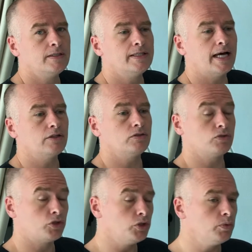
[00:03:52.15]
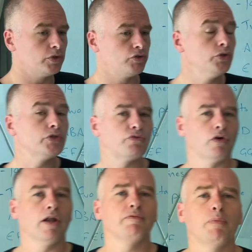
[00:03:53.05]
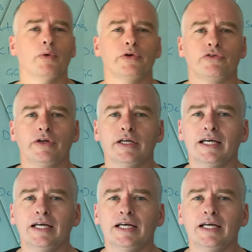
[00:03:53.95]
That too was used for love poetry,